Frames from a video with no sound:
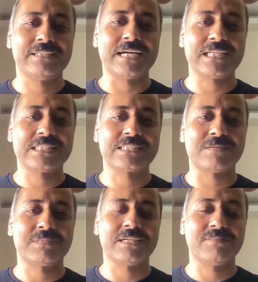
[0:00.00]
that is
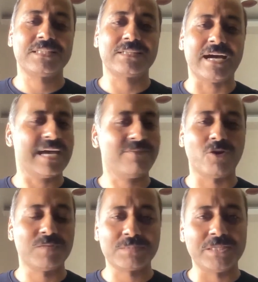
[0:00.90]
something which I have
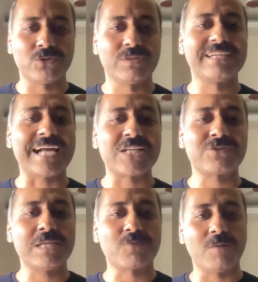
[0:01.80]
always been doing,
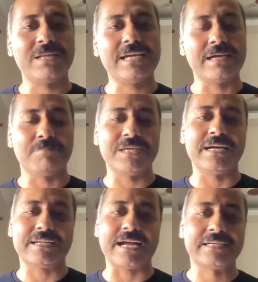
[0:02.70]
gradually probably being
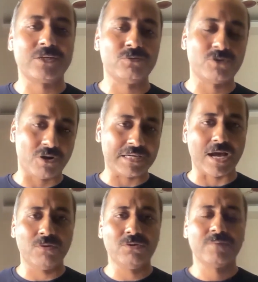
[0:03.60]
attracted to, not
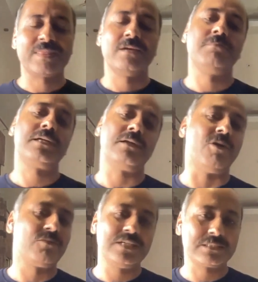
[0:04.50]
now, but
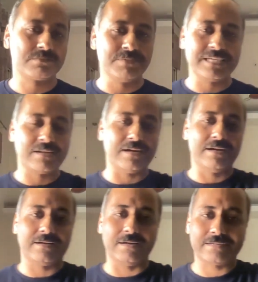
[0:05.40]
always being
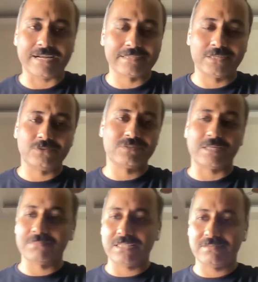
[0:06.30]
attracted to
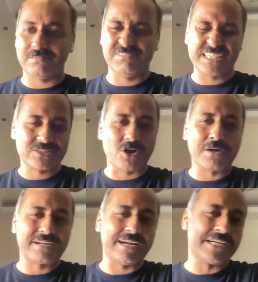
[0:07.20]
something which is not
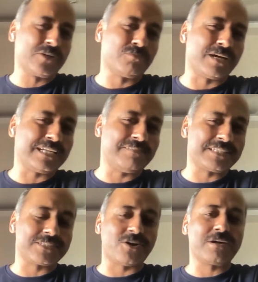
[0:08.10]
related to money, which
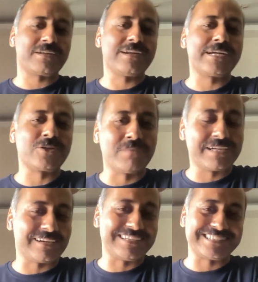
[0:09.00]
is not related to
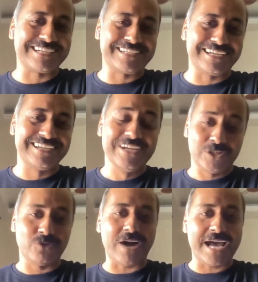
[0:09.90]
materialistic thing.
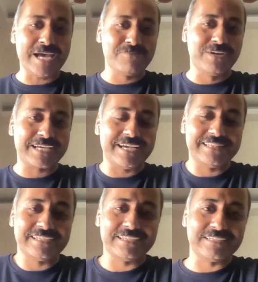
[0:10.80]
Though I am working in
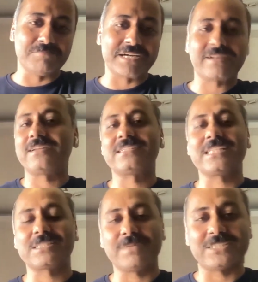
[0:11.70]
the
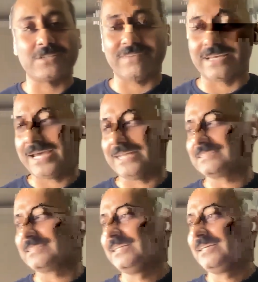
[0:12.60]
materialistic space of
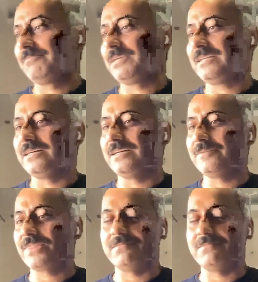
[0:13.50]
finance, but uh,